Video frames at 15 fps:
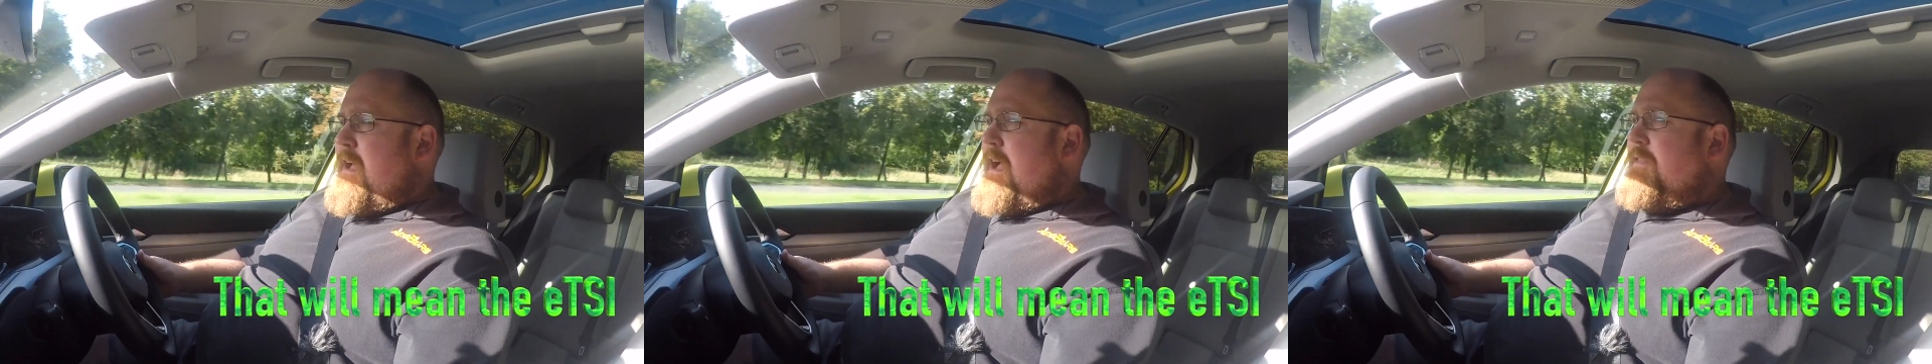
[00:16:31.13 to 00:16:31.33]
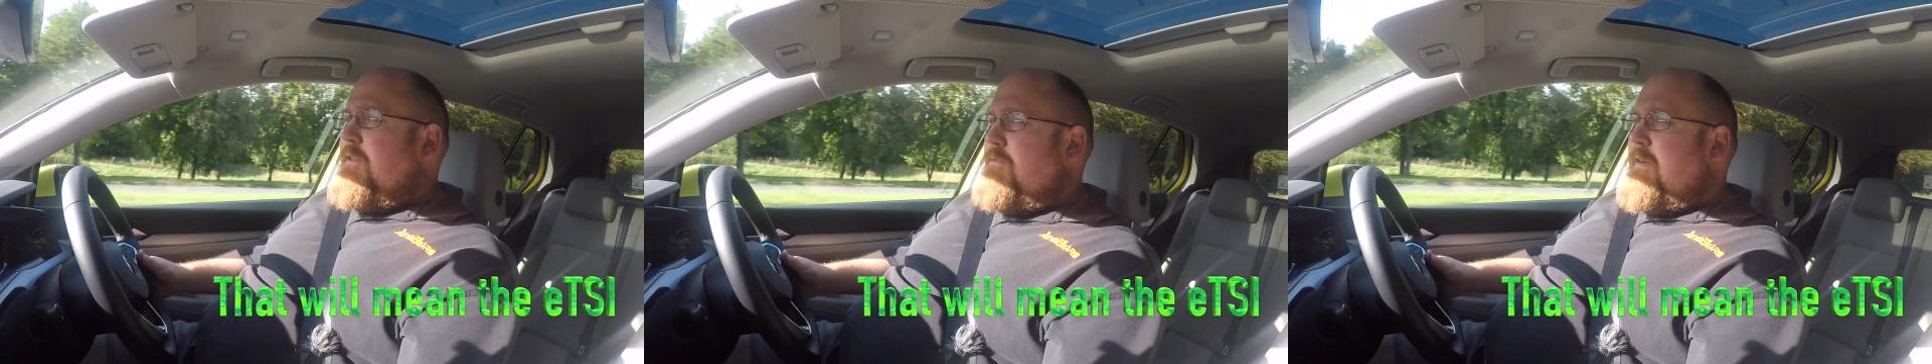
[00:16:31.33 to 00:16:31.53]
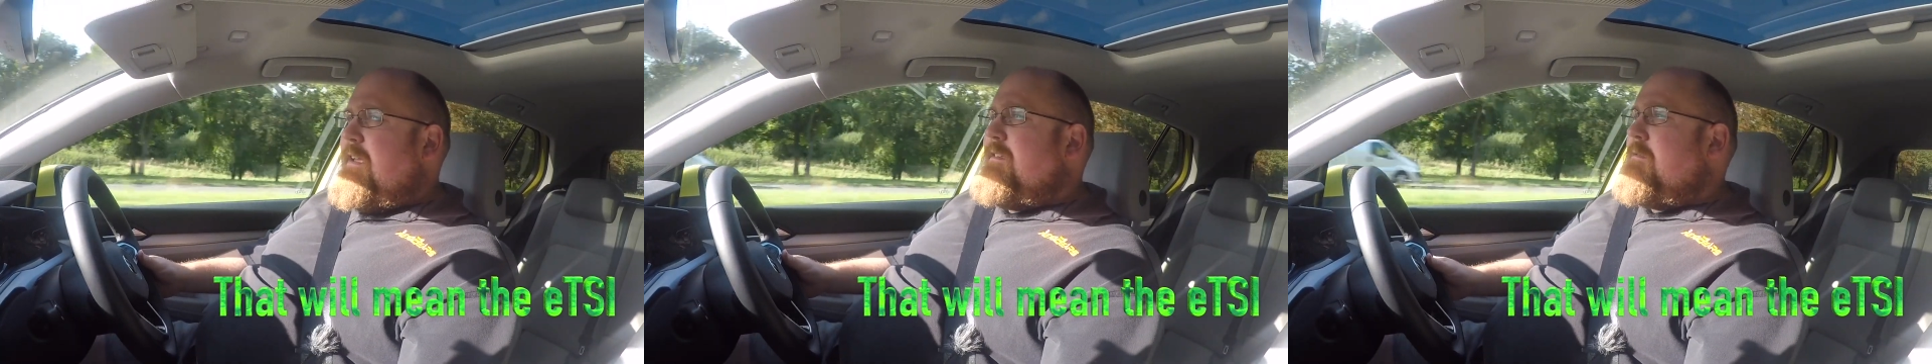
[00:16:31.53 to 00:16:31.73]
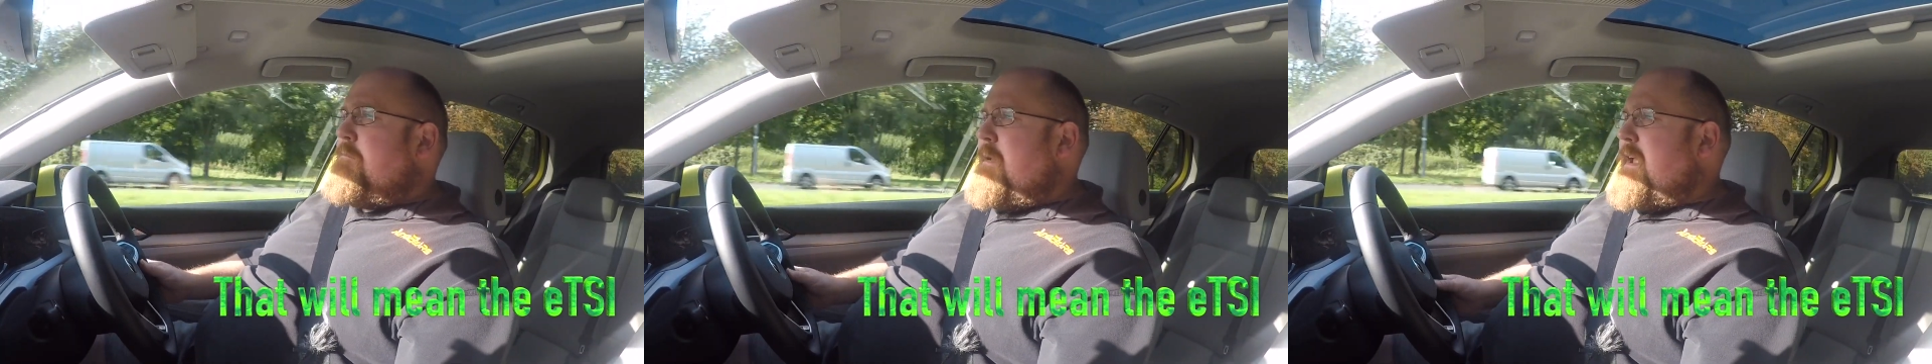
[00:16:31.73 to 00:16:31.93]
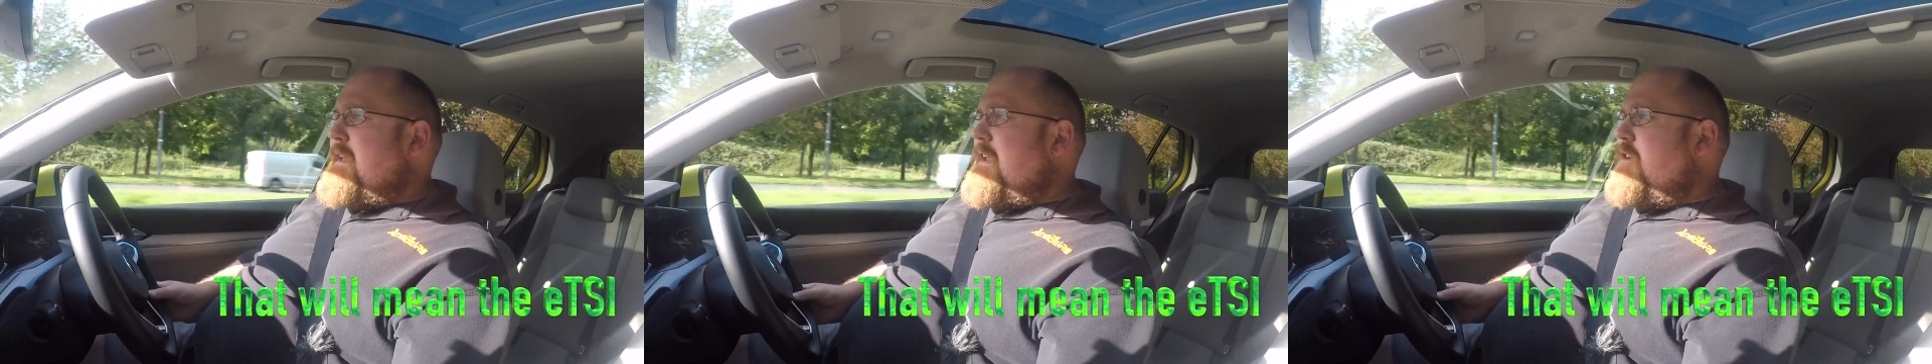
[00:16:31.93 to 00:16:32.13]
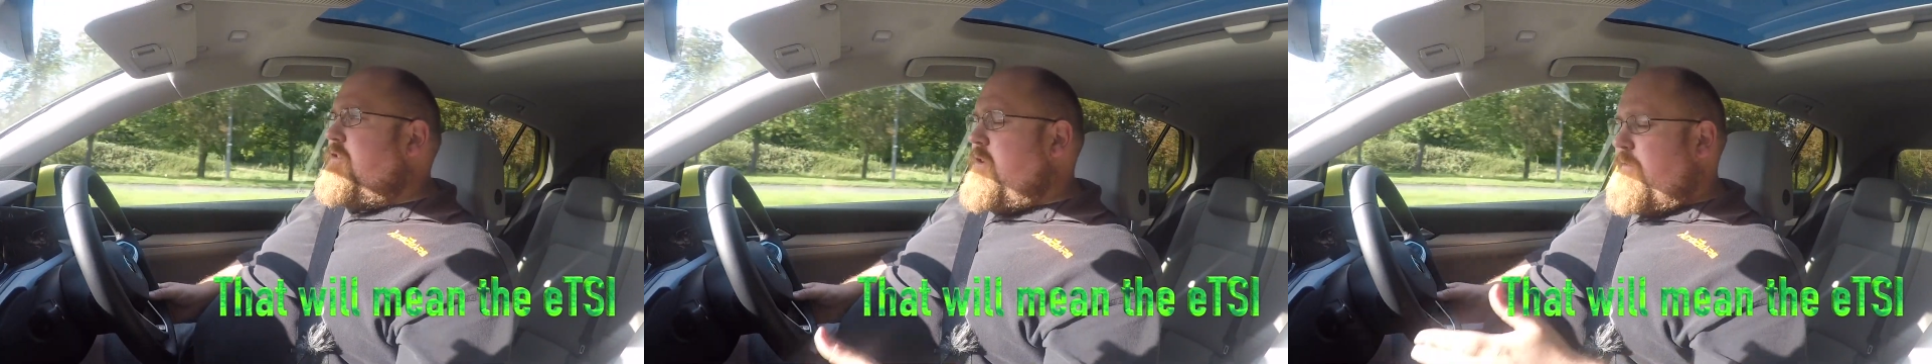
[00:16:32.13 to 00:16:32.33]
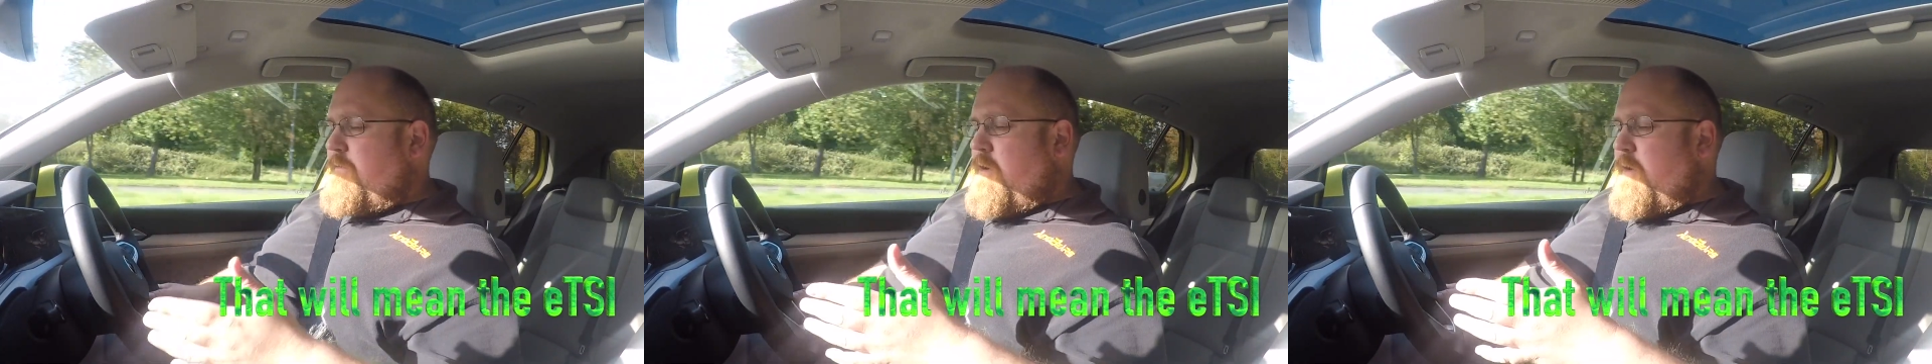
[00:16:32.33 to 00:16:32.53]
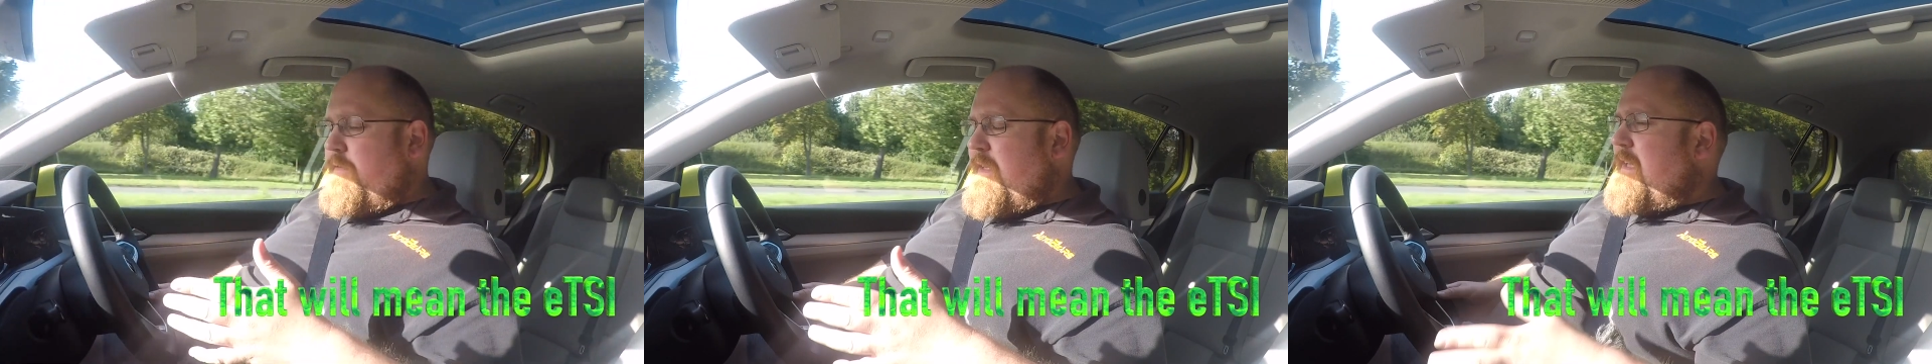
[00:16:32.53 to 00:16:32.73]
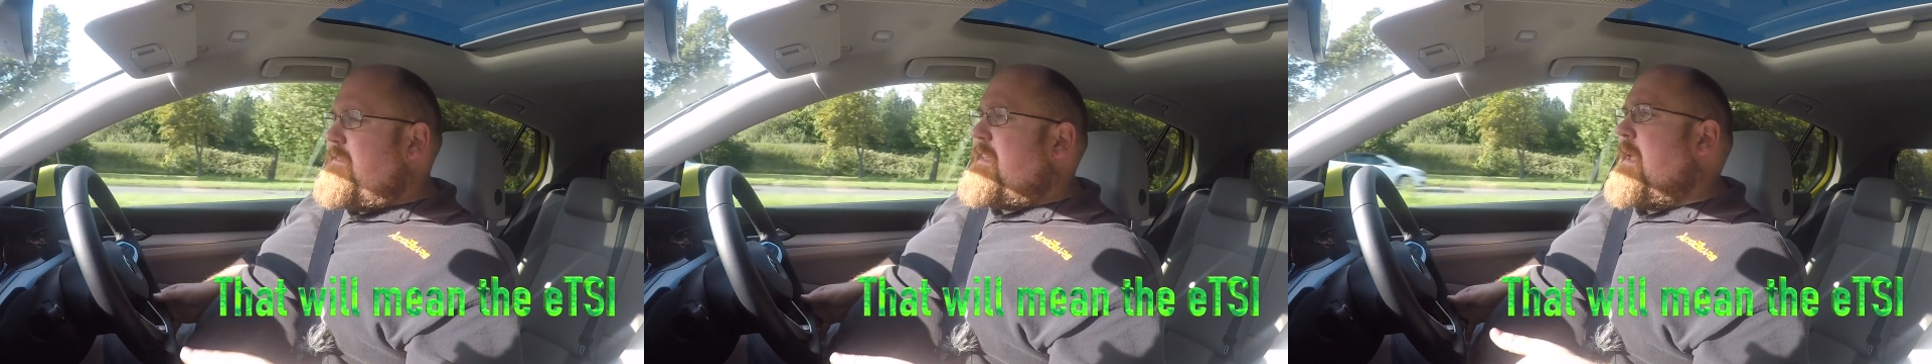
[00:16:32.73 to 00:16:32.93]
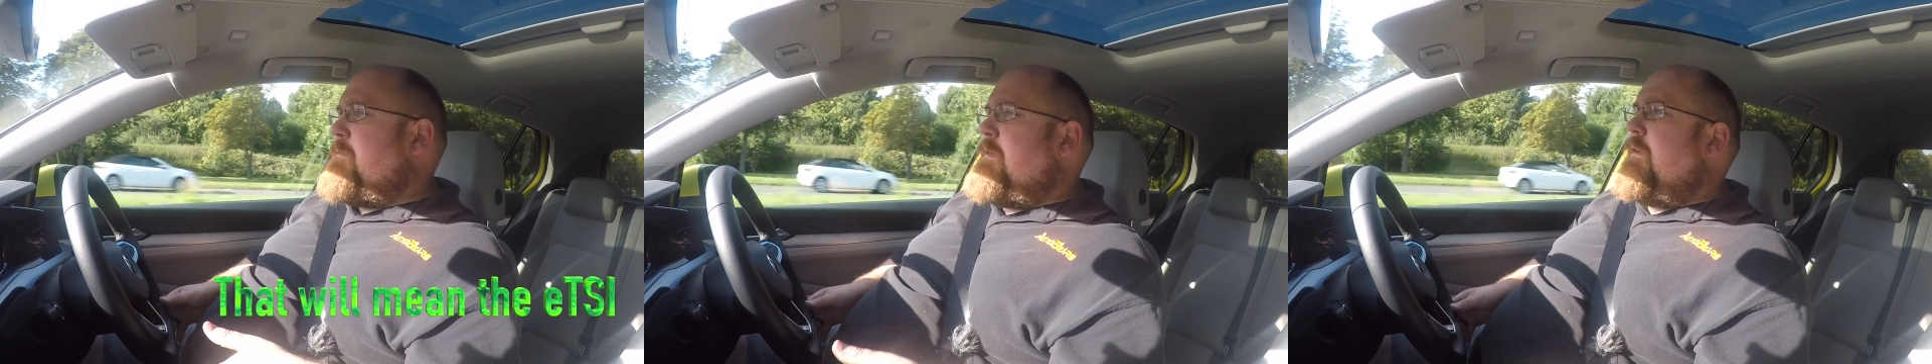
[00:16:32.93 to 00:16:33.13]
And the reason being is you've got the adaptive